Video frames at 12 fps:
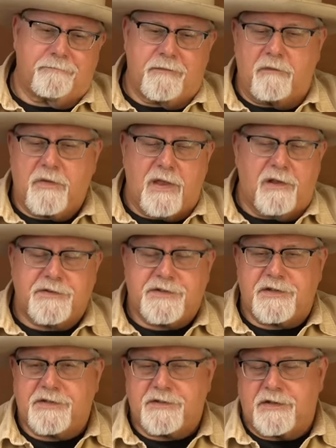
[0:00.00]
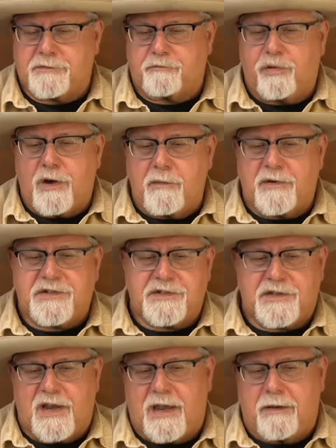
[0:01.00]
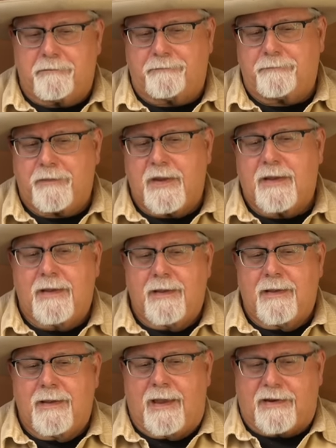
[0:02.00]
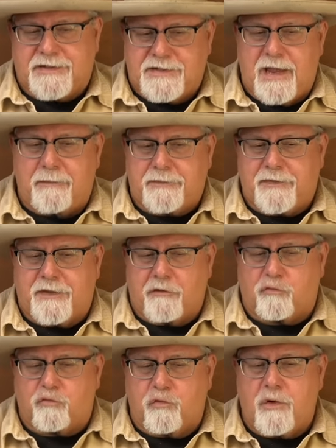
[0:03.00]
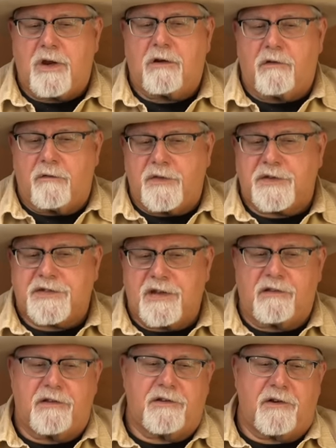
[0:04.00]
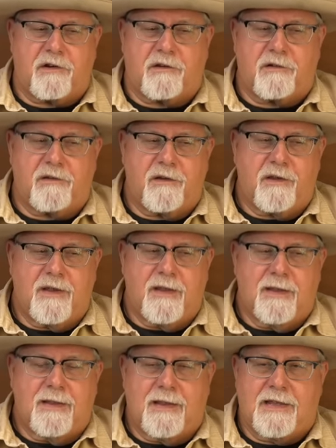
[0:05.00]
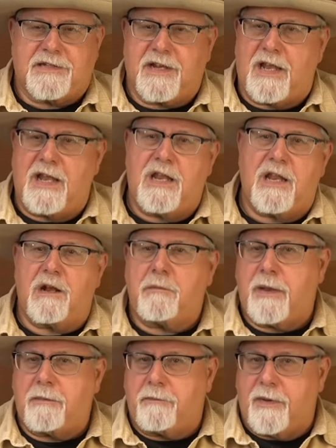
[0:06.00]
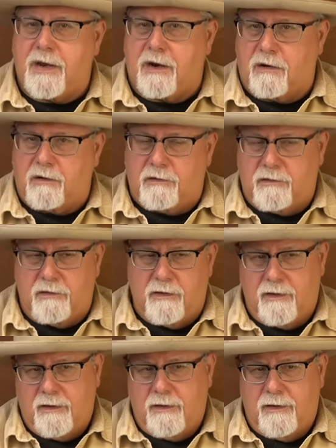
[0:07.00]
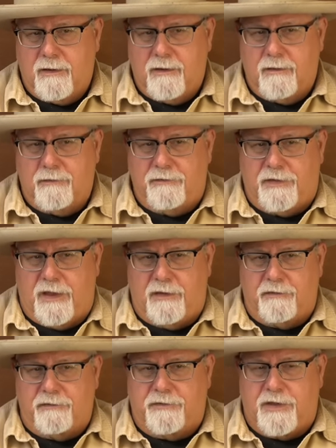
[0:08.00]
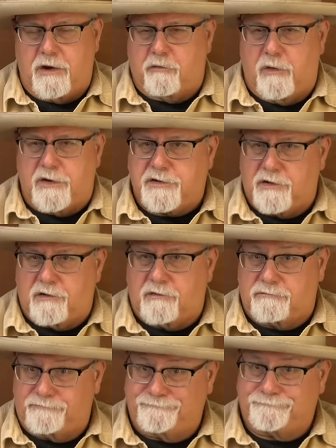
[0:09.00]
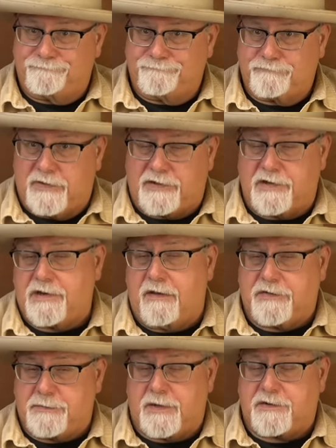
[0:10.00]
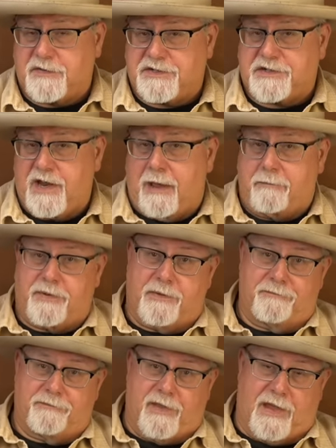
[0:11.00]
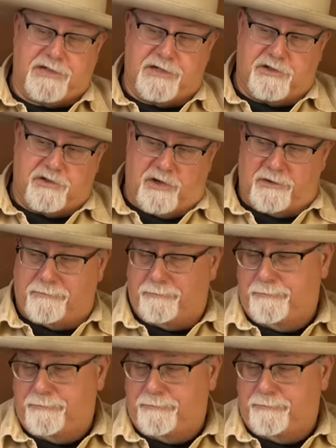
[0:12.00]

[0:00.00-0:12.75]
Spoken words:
Everything else is pretty much the same, except the rear of the cylinder is a little bit bigger than the original. It doesn't have as much of a step as it should.